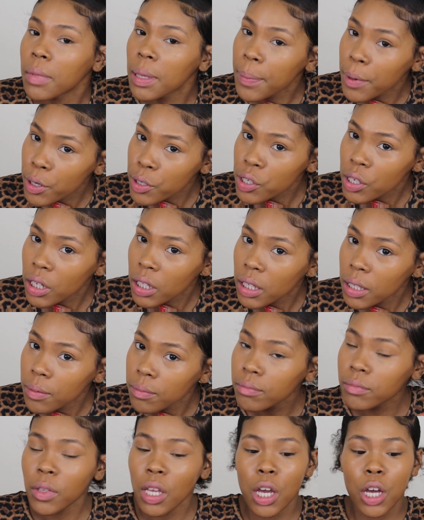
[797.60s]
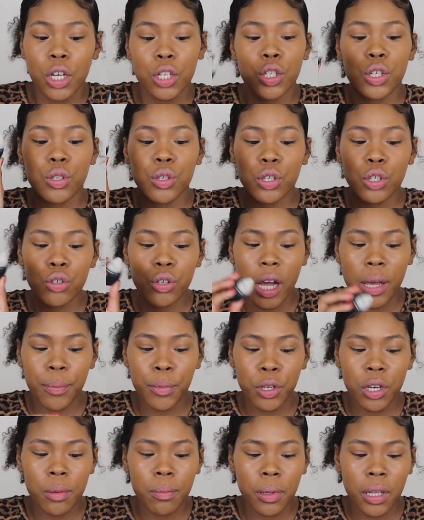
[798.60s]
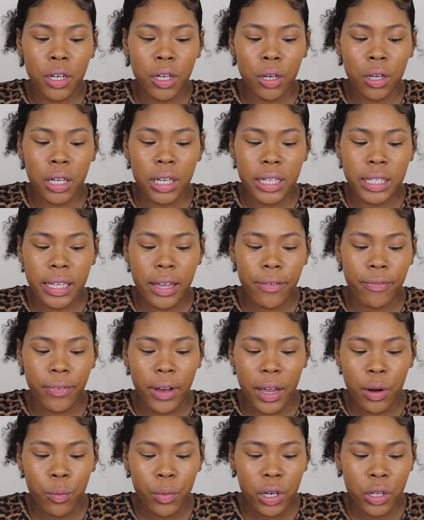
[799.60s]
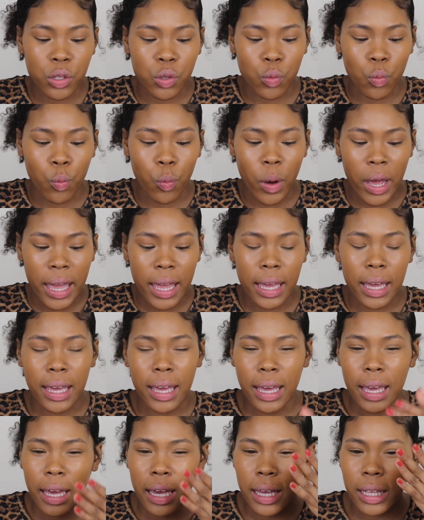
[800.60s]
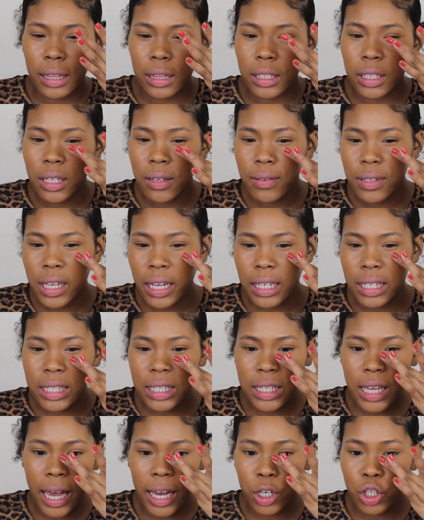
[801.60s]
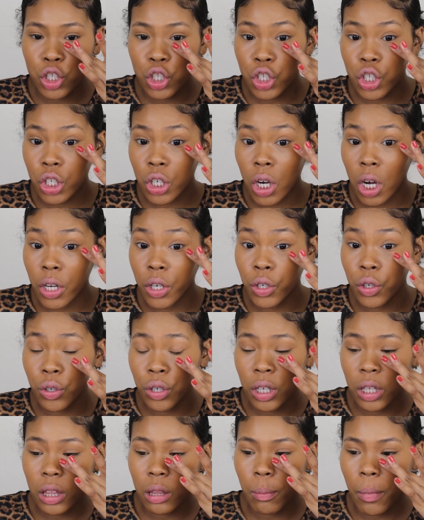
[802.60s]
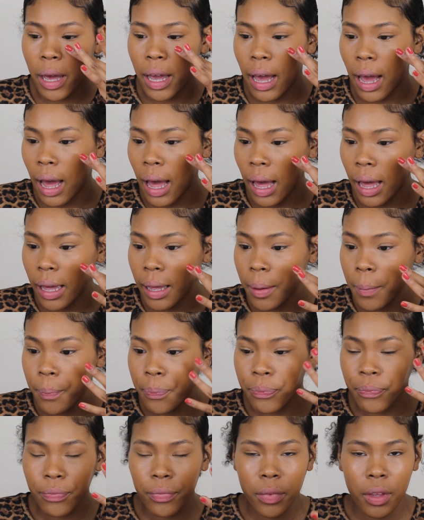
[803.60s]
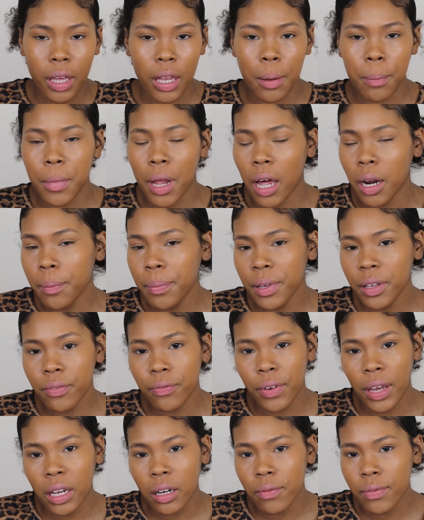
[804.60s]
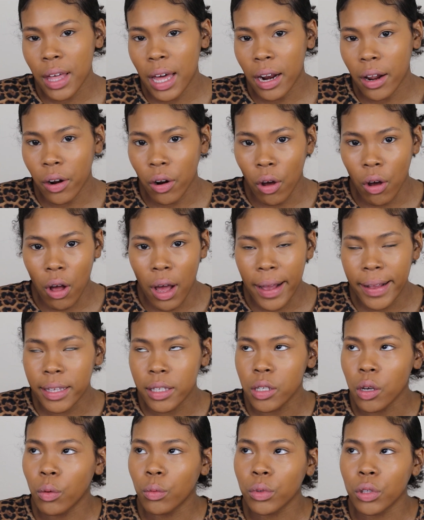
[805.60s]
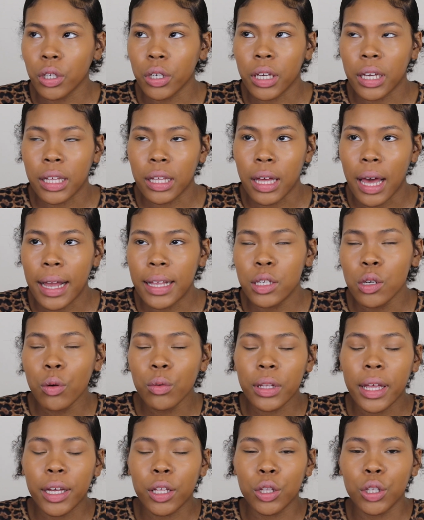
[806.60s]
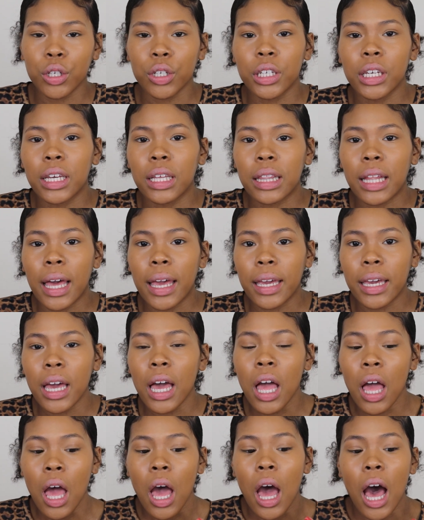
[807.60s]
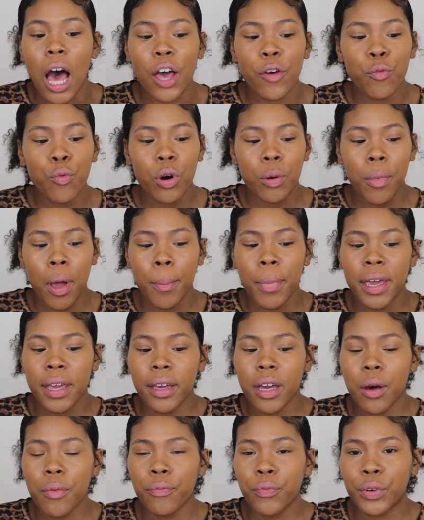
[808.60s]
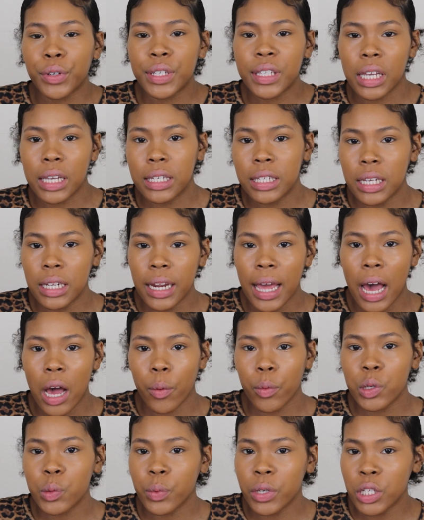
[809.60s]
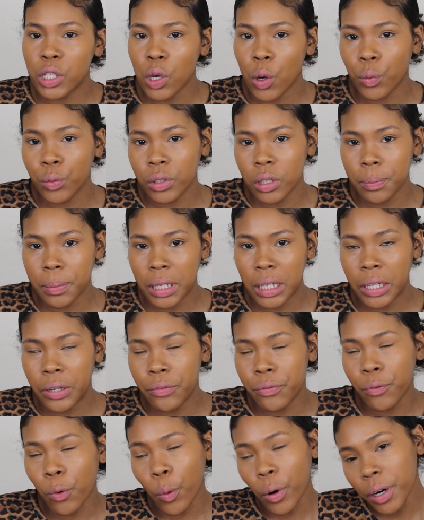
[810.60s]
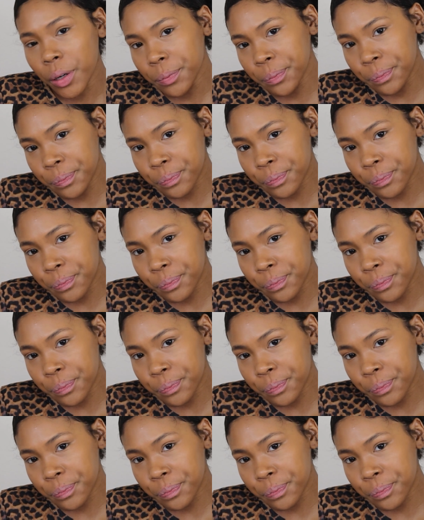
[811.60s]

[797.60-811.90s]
personally, to use a dry beauty blender because I find when it's wet, it leaves like texture underneath my eye. And I'm not a big fan of that at all. I don't like looking like I've worn my makeup for 16 hours when it's only been 4.